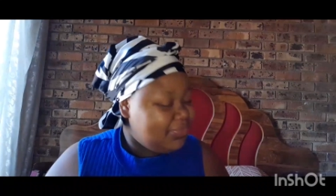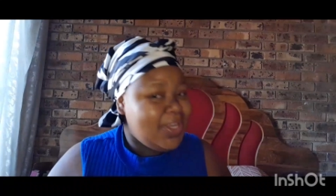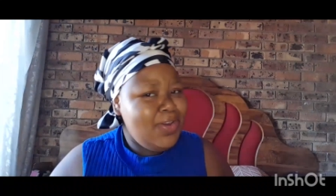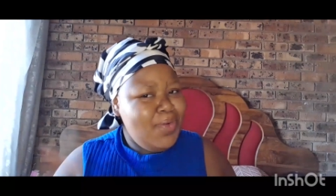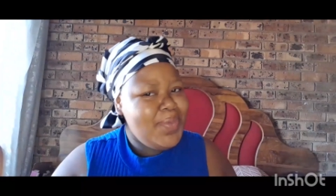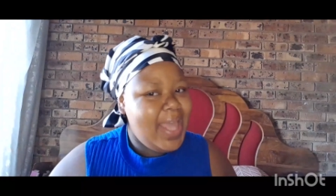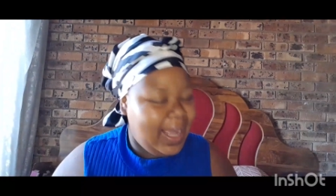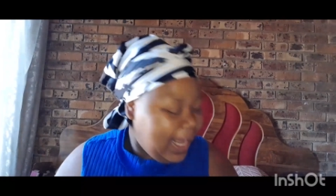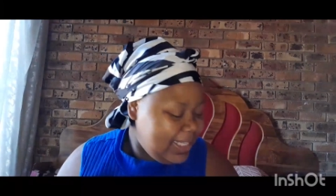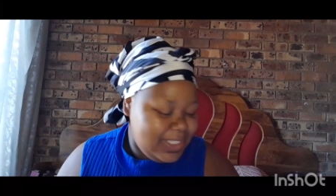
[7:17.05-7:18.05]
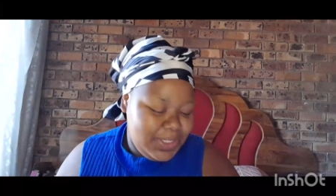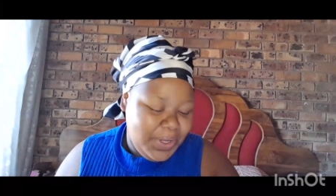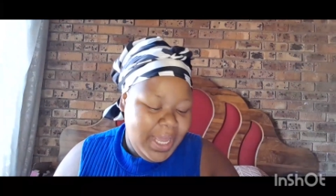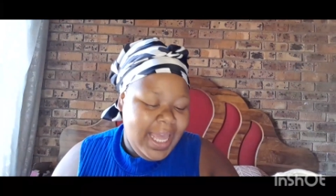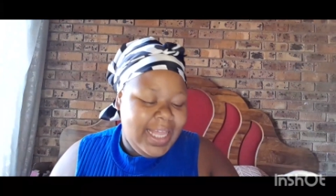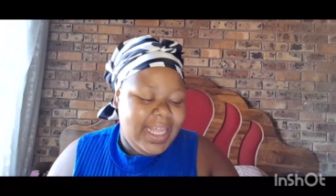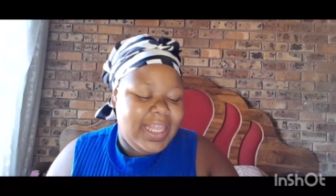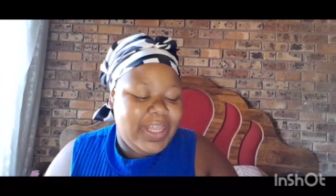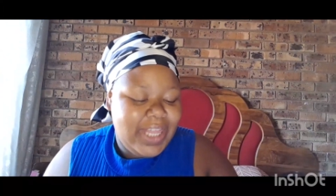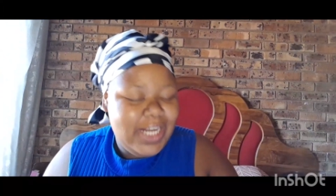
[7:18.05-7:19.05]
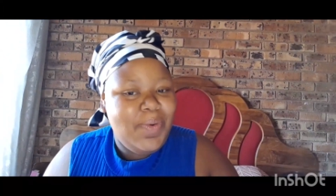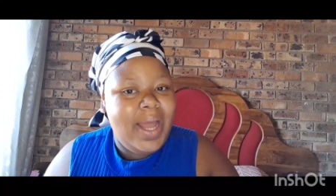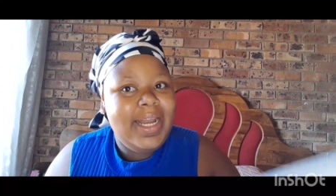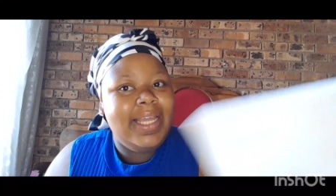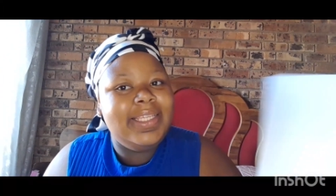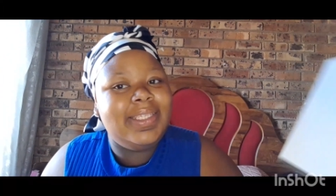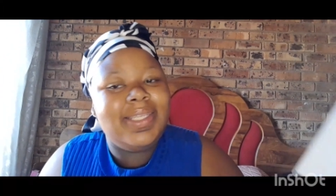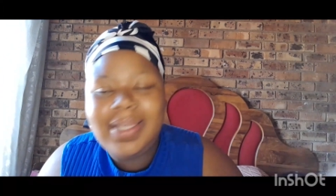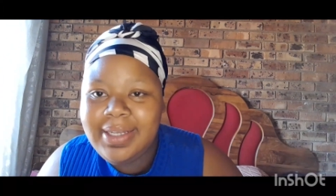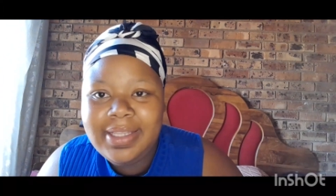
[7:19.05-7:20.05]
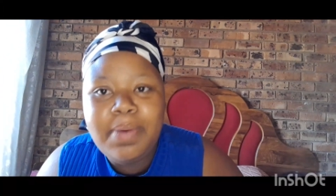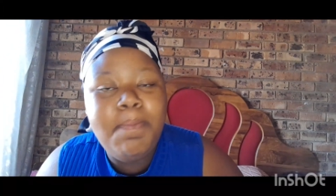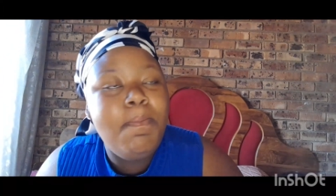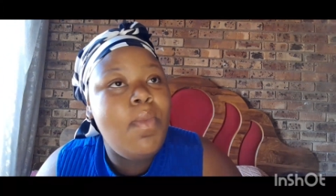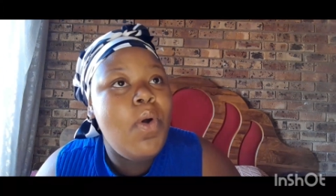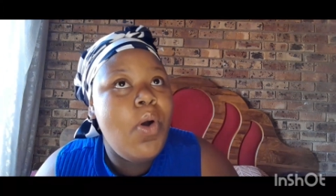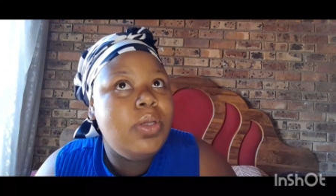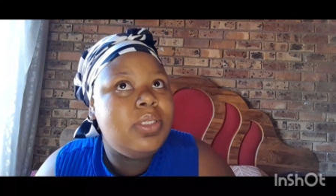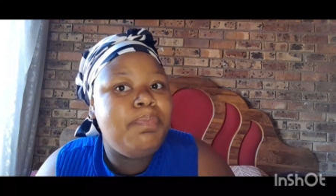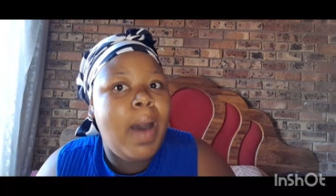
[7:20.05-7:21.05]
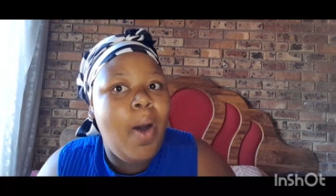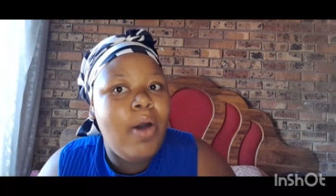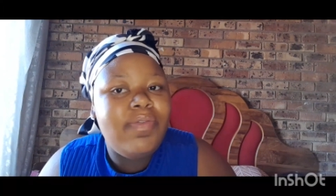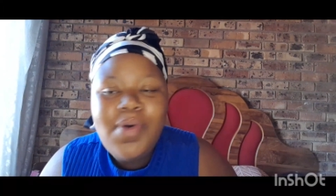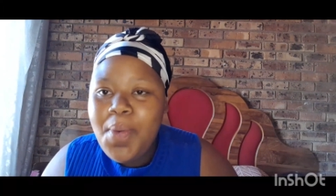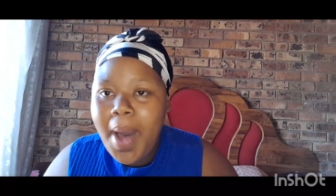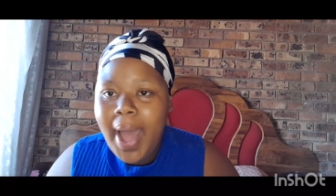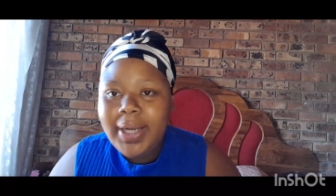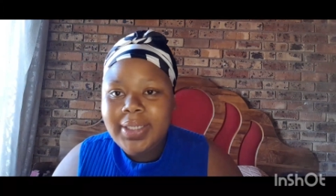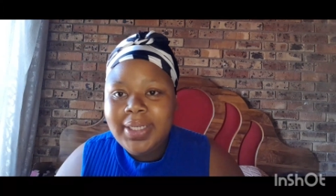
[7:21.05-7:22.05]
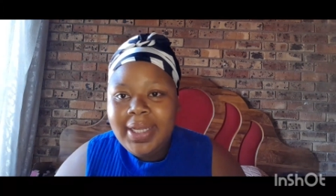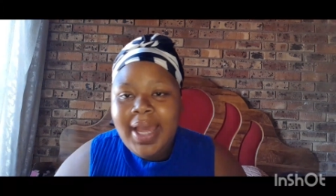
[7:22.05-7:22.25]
You know me, I got you. The third one is the most powerful one.